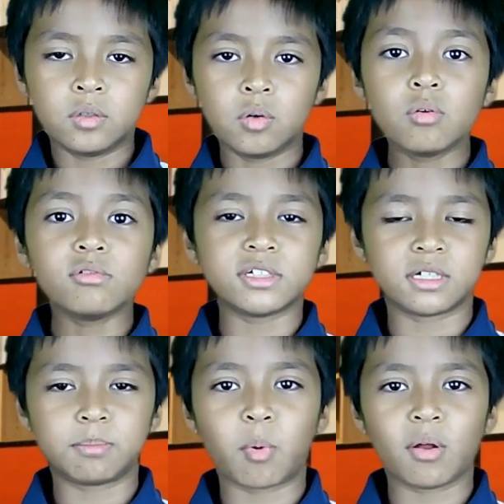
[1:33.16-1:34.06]
Who will
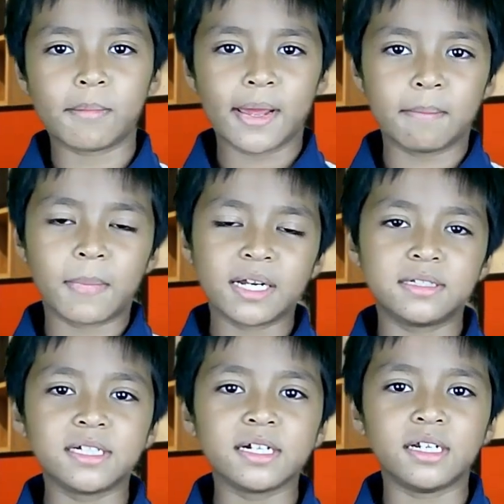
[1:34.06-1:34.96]
support me in my
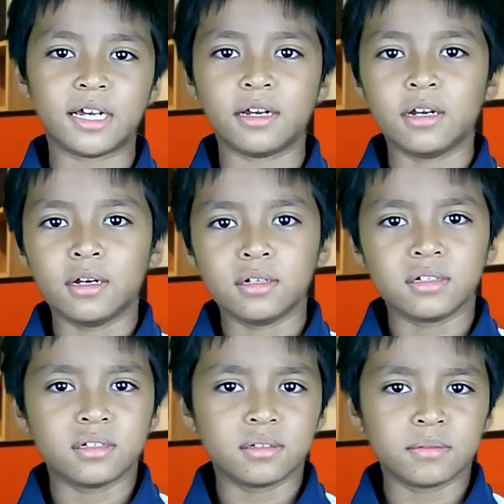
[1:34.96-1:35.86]
journey?
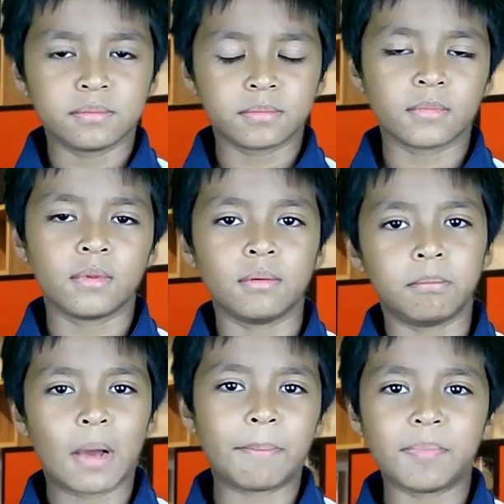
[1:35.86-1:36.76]

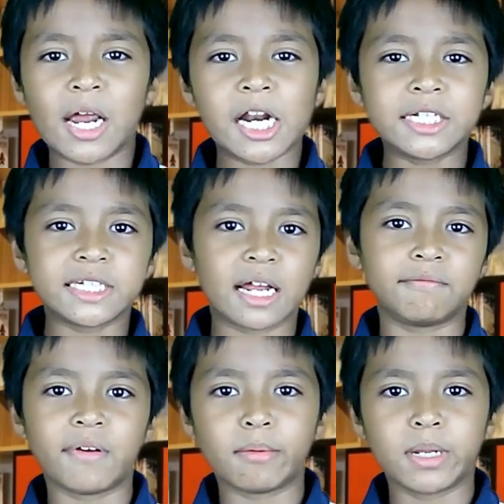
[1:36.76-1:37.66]
My parents
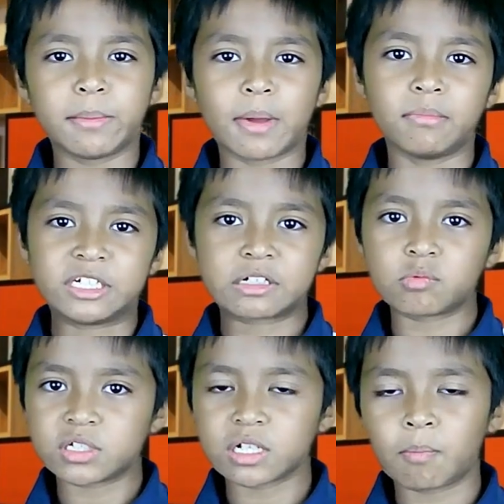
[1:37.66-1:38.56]
and family members
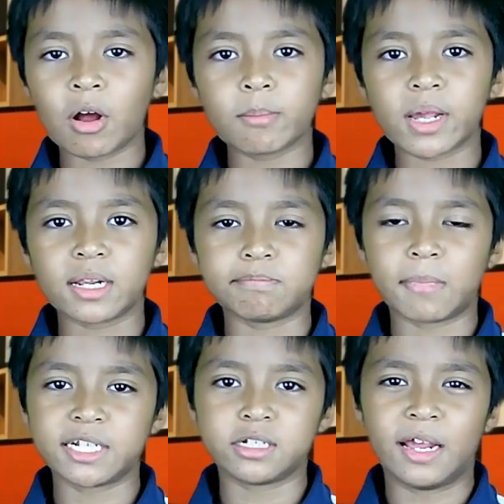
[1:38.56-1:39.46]
will support me in
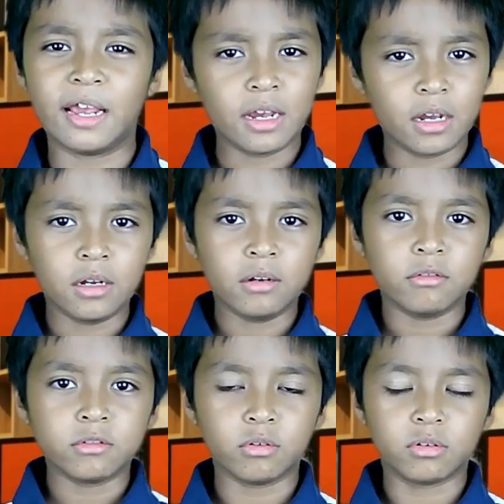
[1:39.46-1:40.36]
my journey
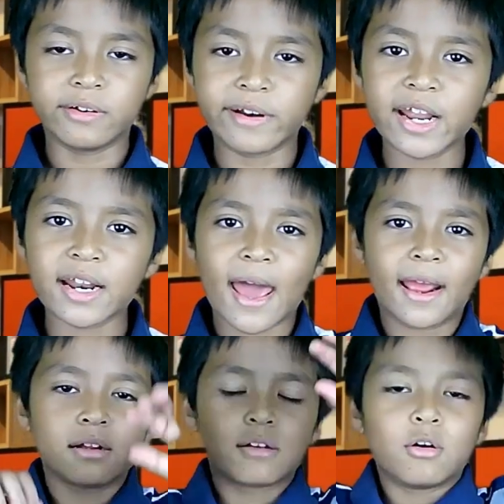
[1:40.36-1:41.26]
to create
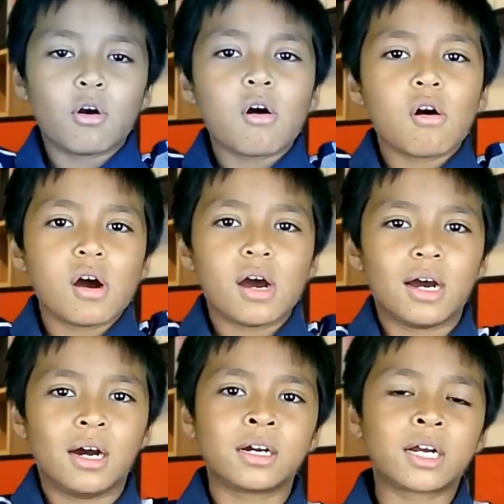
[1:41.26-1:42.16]
and grow
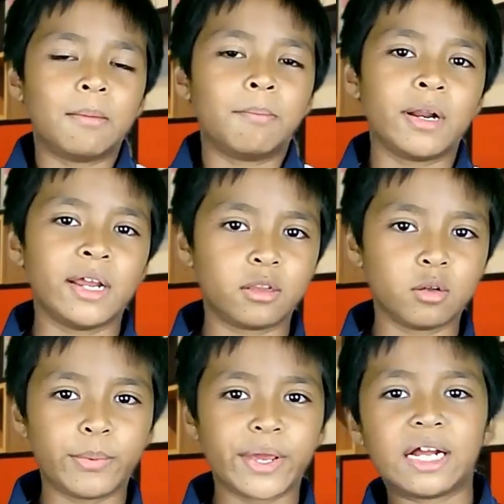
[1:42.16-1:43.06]
a company
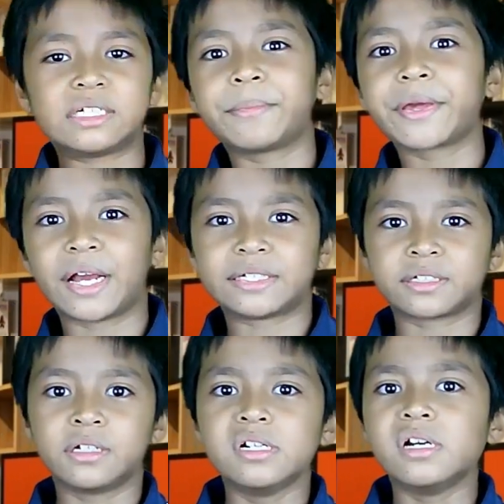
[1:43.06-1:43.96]
to be as big
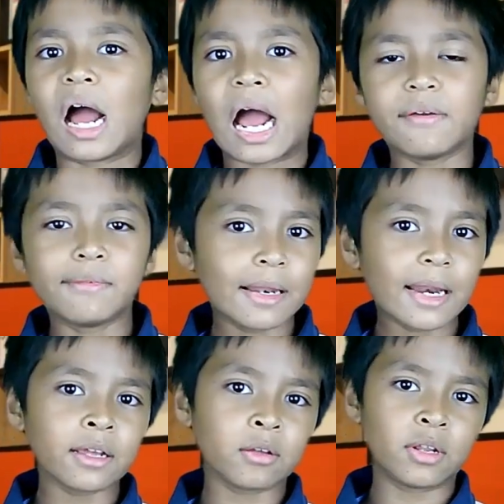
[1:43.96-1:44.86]
as Ivy
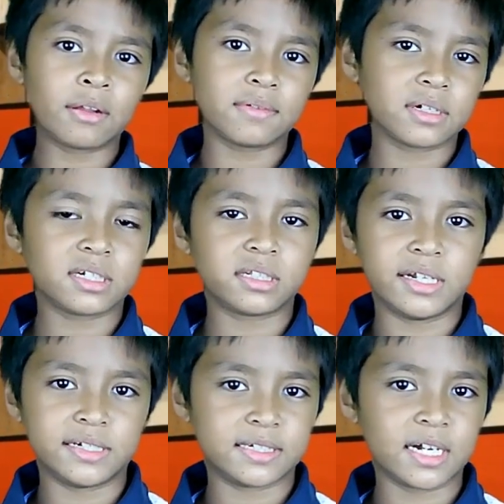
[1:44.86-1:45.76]
League
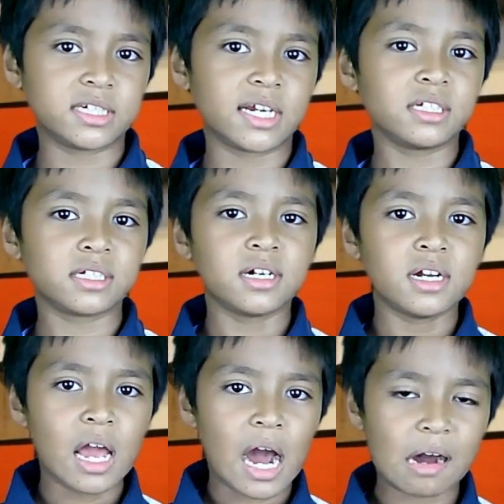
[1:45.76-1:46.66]
universities such as
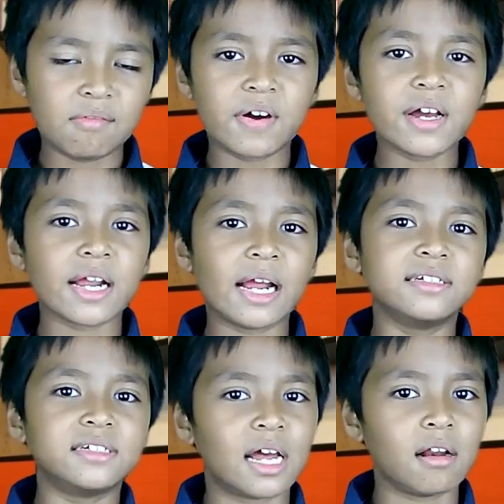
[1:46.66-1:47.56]
Harvard
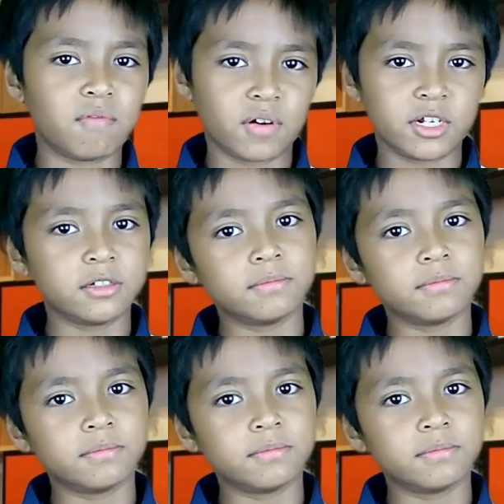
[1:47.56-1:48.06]
and Stanford.